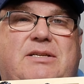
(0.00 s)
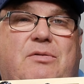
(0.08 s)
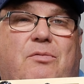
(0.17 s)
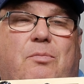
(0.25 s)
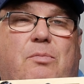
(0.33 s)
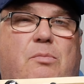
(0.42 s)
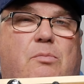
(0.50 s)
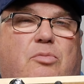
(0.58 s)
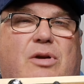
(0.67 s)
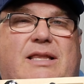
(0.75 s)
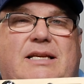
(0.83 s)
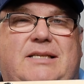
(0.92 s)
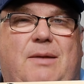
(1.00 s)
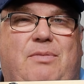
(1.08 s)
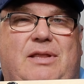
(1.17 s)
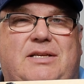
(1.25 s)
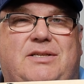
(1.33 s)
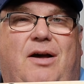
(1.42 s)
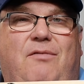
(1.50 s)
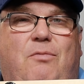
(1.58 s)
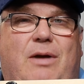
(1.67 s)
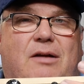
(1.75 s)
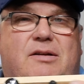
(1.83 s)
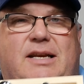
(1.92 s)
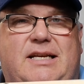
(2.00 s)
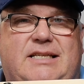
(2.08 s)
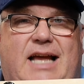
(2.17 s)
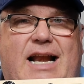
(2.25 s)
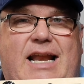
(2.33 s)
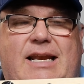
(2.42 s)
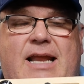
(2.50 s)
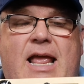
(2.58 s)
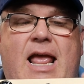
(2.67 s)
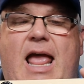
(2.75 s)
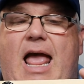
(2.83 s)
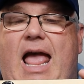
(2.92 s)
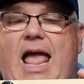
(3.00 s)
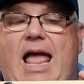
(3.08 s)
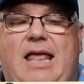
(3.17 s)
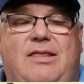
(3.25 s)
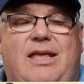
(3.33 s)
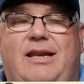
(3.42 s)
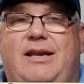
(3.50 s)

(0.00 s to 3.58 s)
to print this up in the software to design it, and then